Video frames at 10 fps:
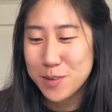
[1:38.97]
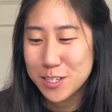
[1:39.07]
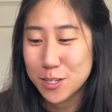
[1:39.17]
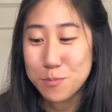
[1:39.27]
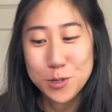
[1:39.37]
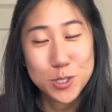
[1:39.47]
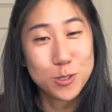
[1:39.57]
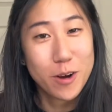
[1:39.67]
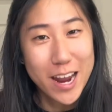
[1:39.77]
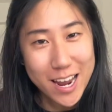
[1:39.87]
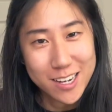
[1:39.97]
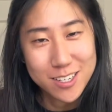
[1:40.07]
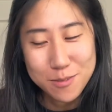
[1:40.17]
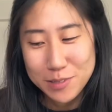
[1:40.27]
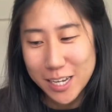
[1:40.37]
is a bookstore and
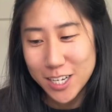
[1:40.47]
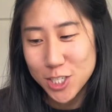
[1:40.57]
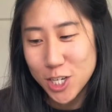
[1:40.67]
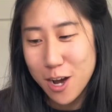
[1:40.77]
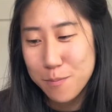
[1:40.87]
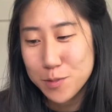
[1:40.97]
a plant shop.